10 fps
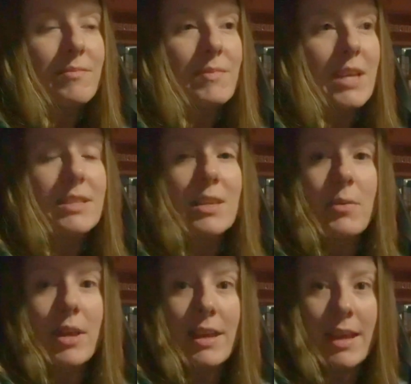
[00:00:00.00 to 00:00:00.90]
see what
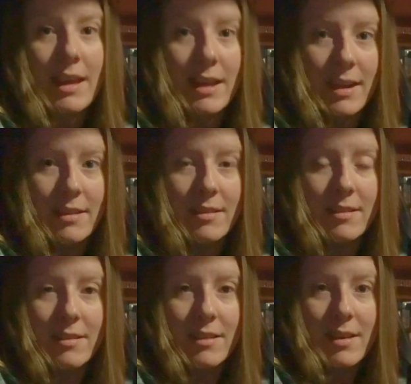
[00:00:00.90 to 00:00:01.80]
I can get in
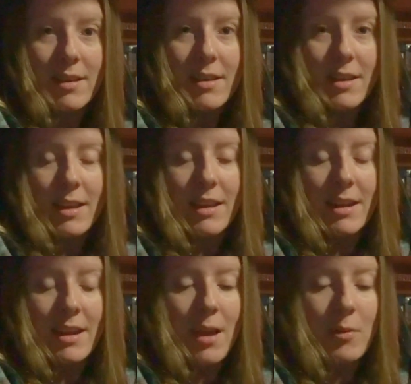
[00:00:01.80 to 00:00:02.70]

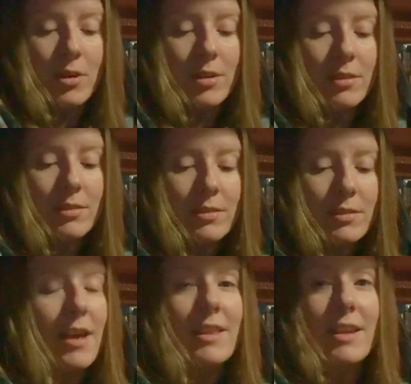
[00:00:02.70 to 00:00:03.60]
an hour.
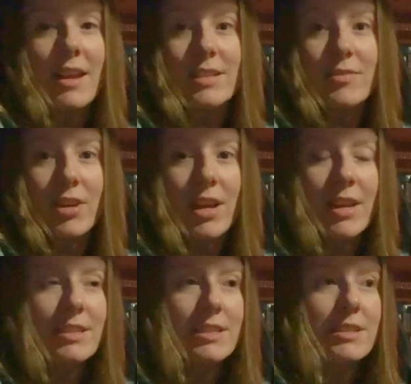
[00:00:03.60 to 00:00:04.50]
And then as for
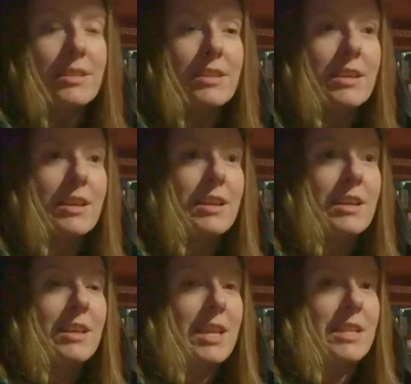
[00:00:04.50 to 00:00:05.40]
hits,
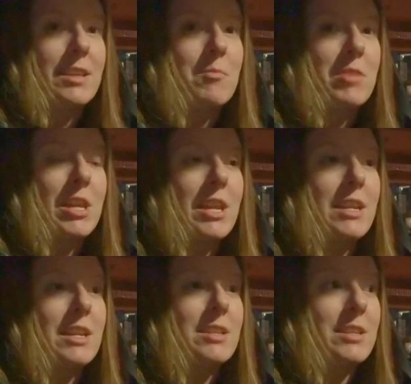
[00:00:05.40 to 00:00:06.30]
that's something I
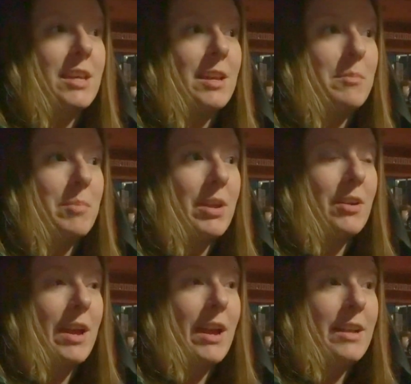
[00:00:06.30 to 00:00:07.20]
need to get better
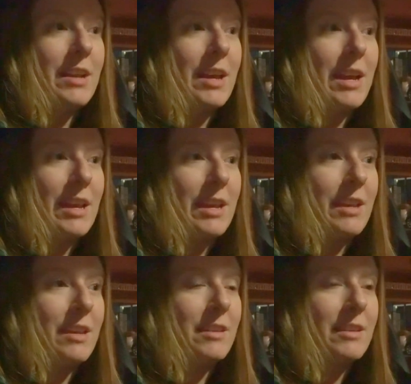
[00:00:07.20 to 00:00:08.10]
at.
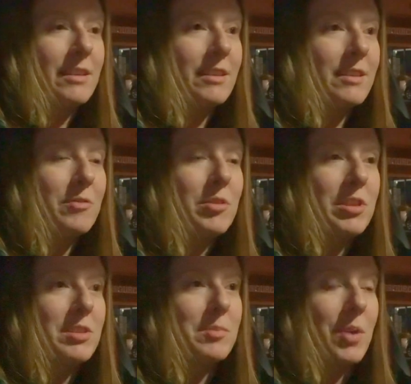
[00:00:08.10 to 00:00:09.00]
With
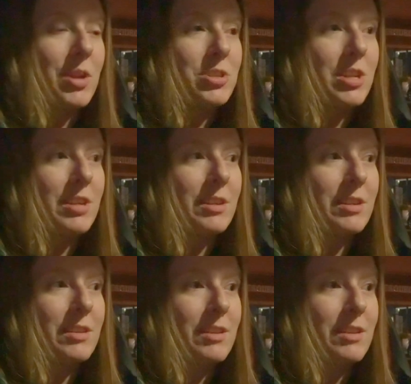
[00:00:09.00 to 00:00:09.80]
the depression